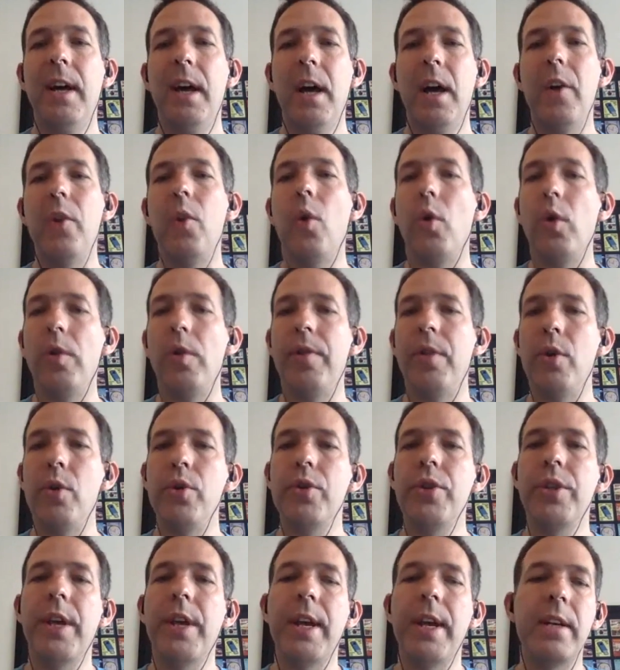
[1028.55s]
and all of
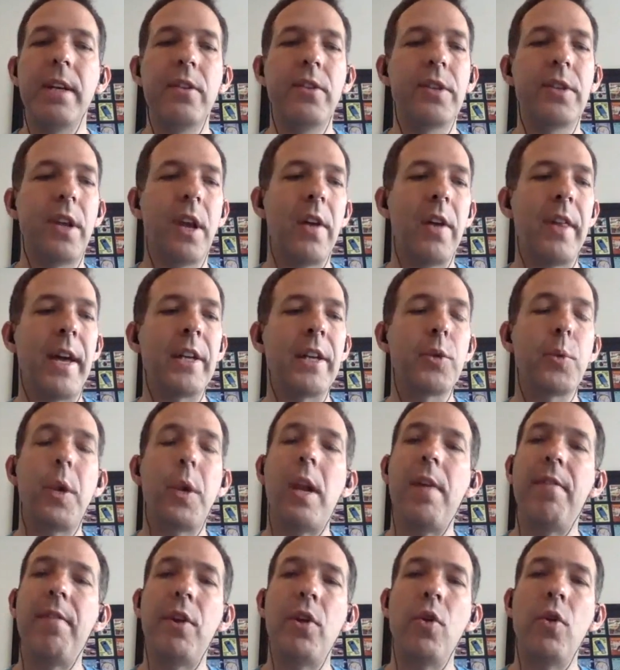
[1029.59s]
those things, that's when
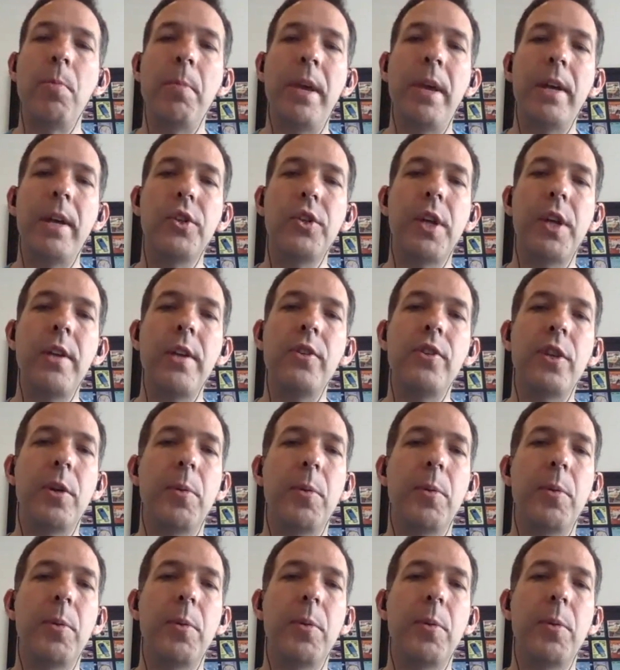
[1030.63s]
Evernote makes sense.